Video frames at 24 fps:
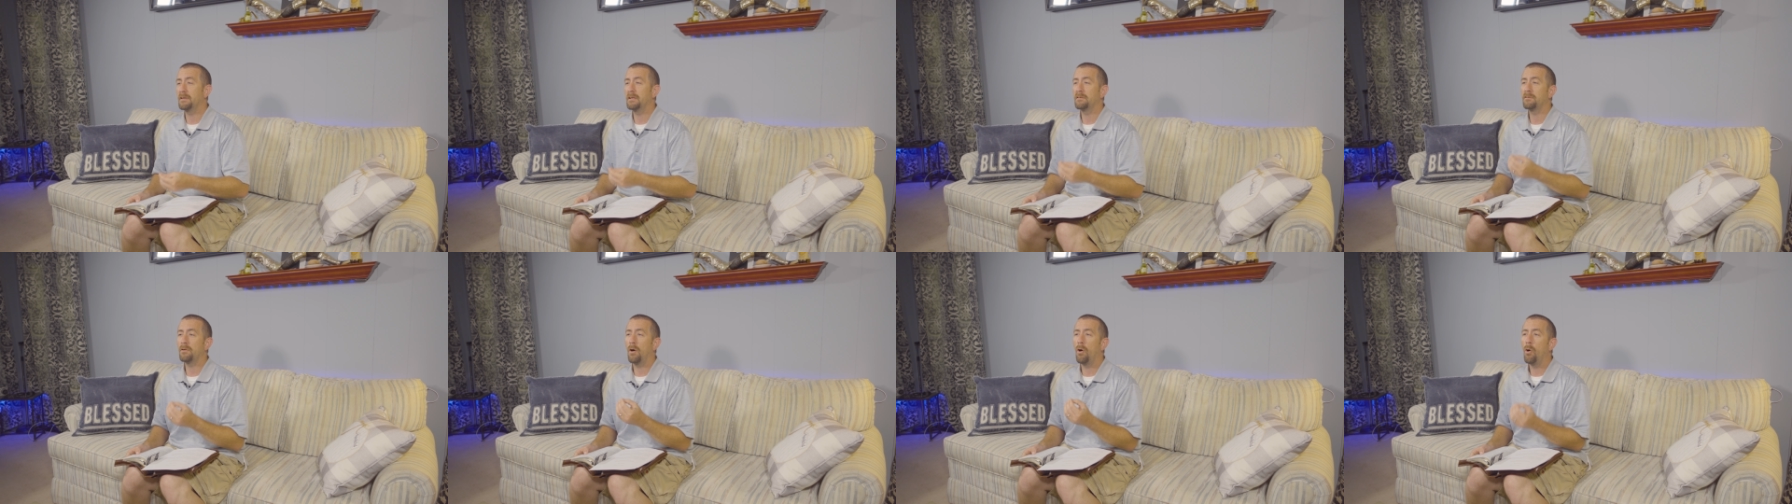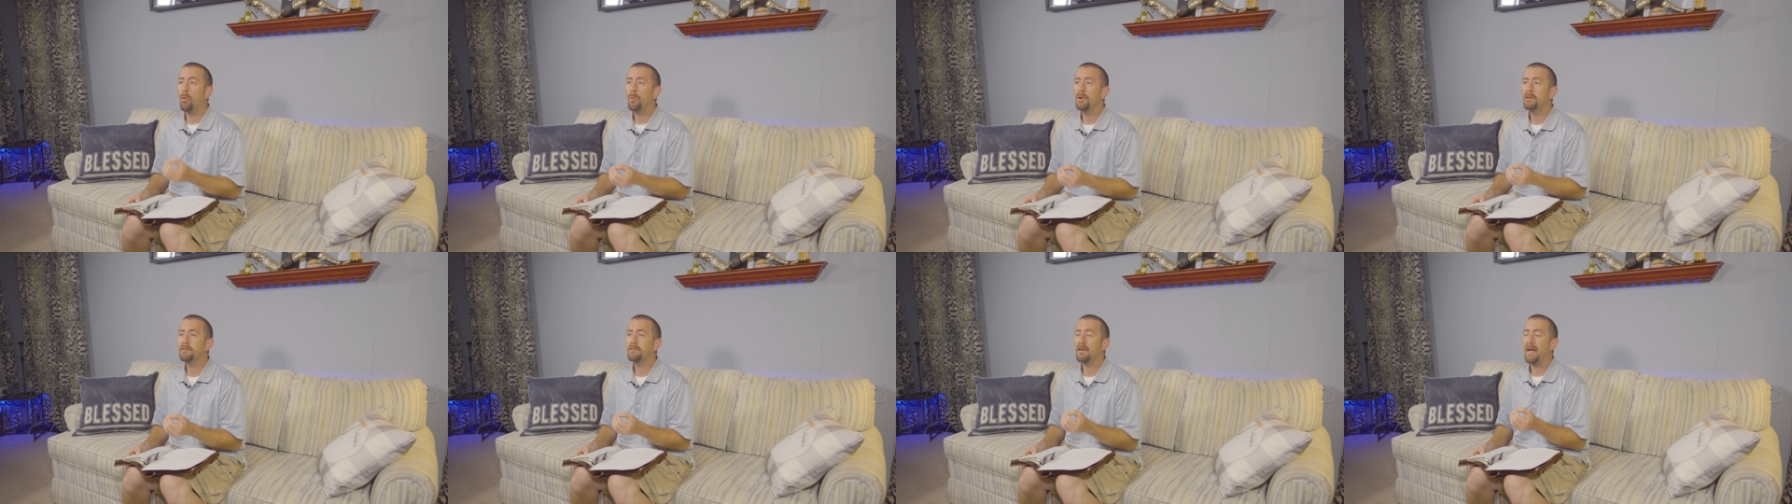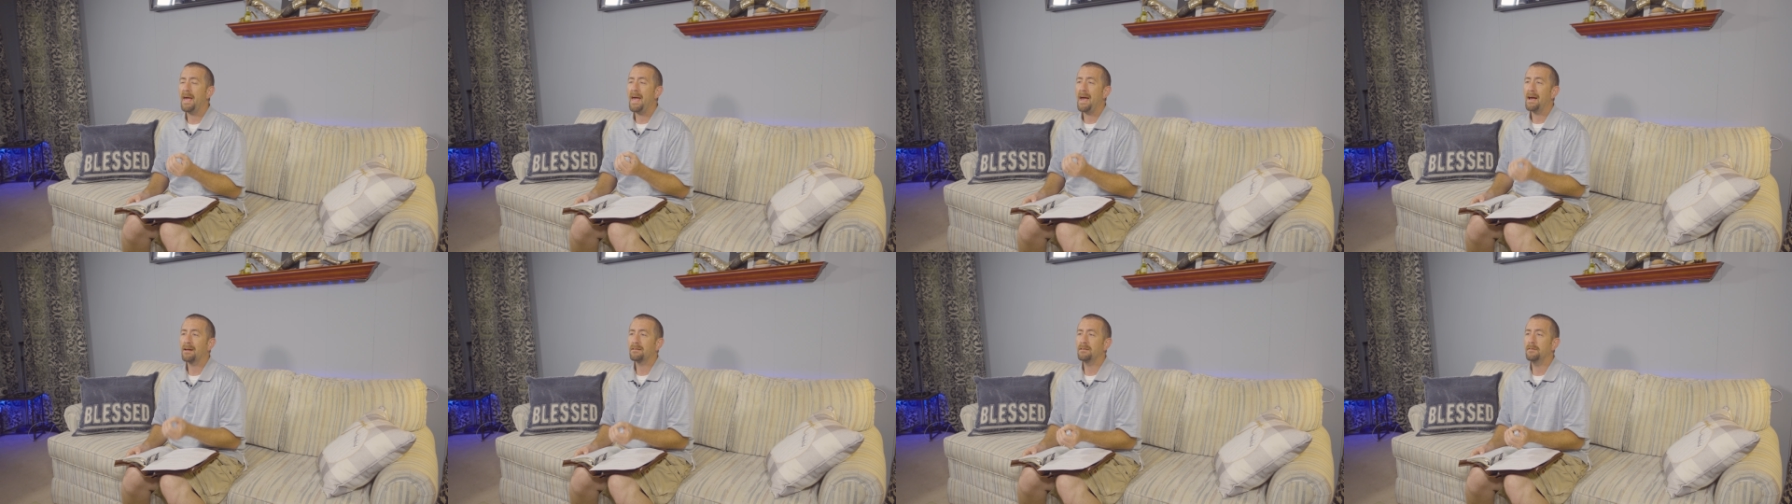He's always
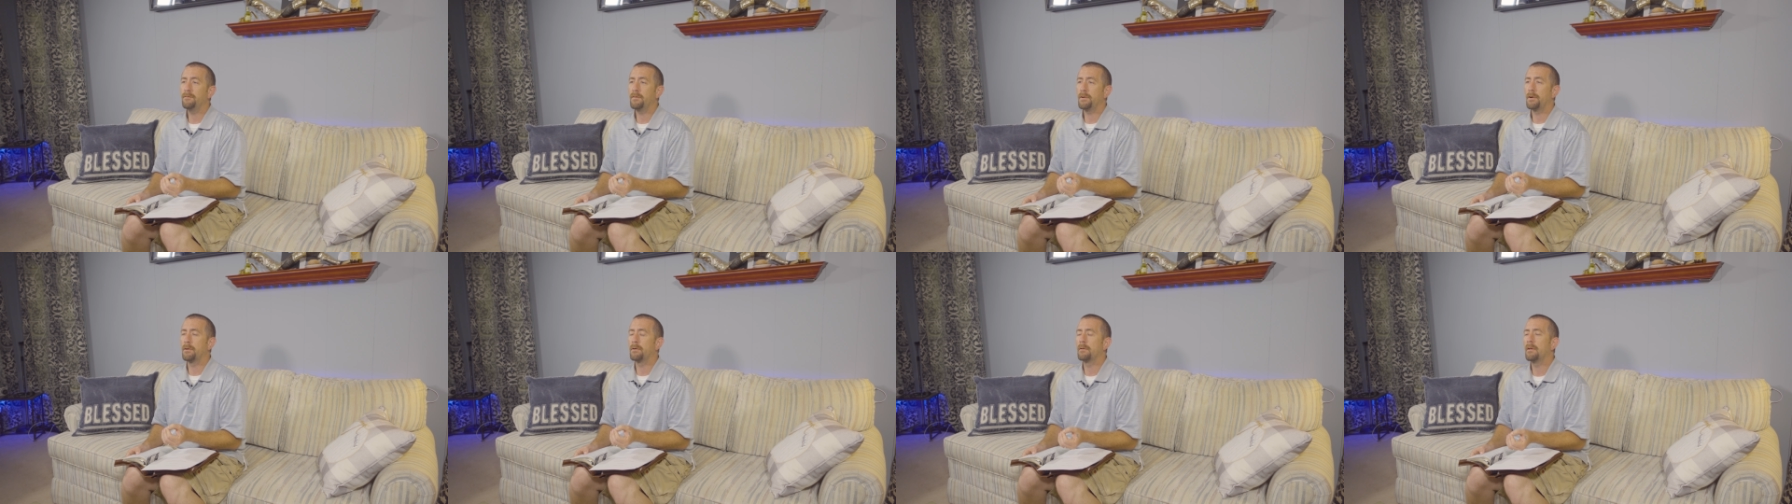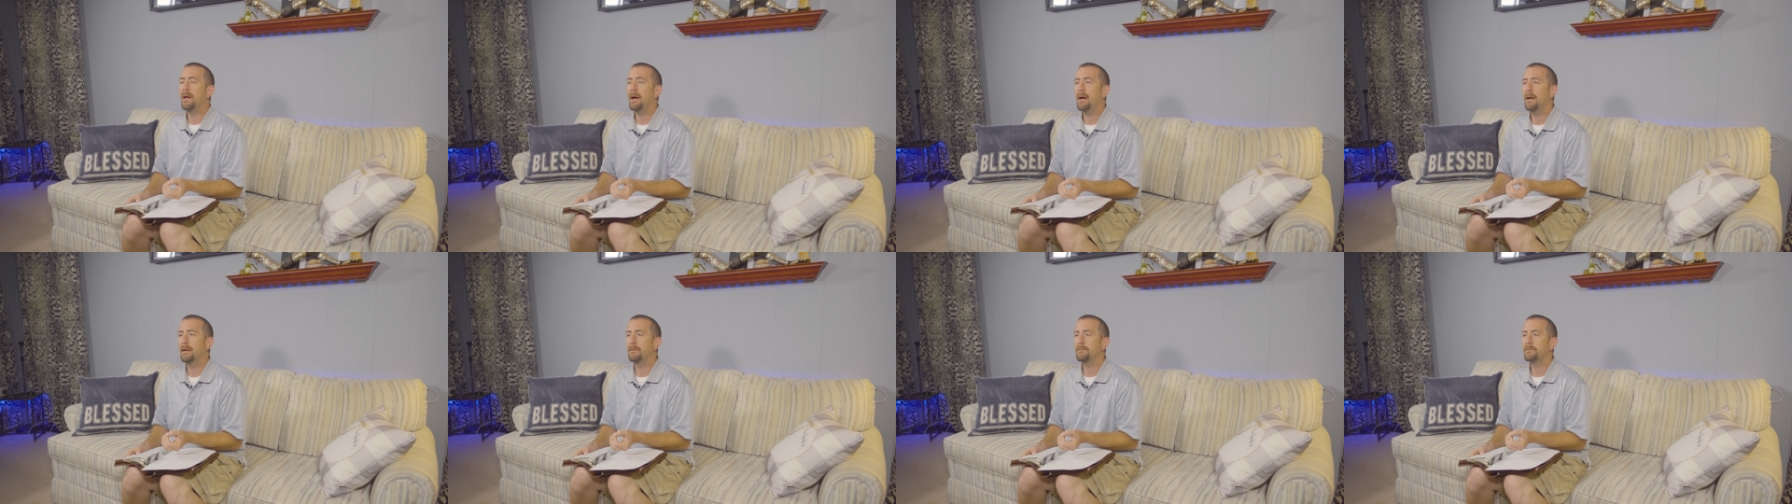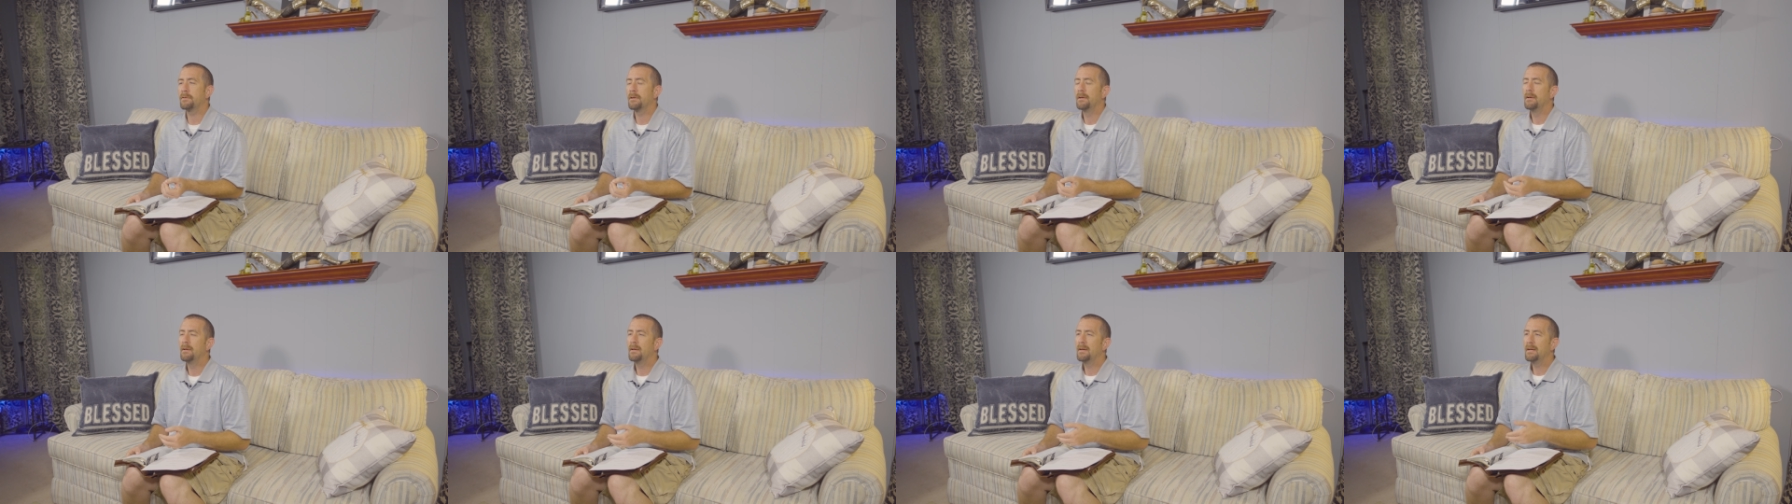active in our
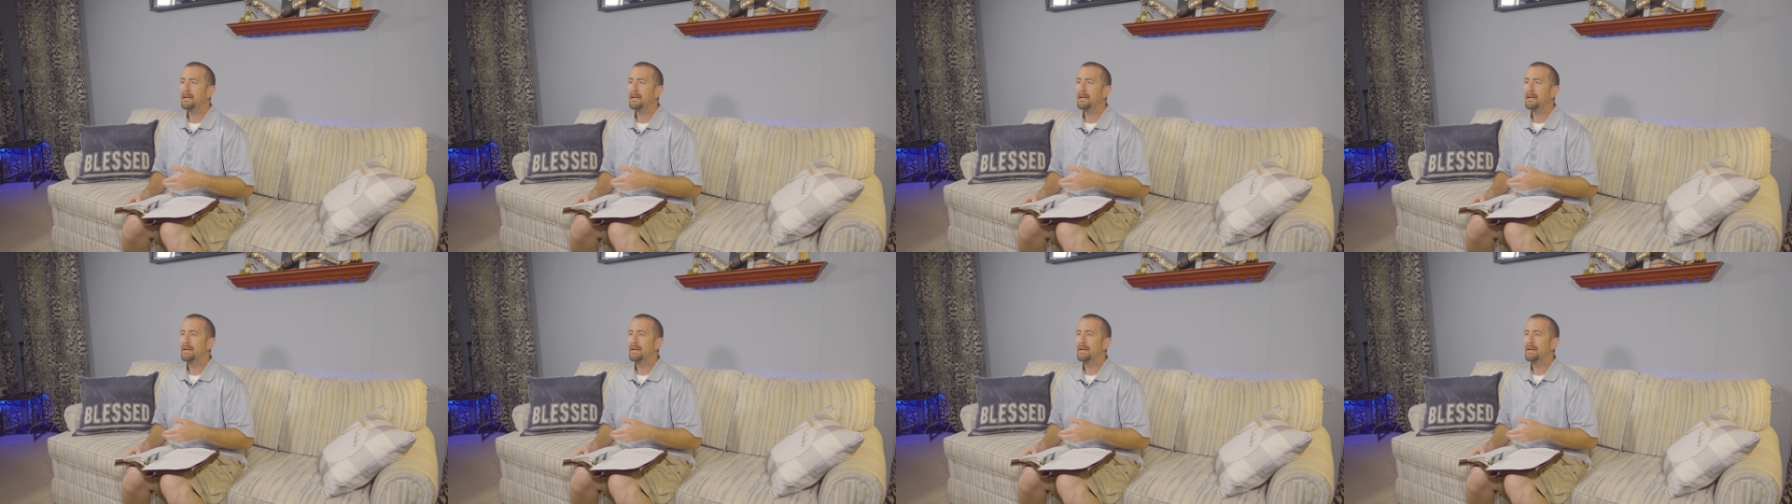lives.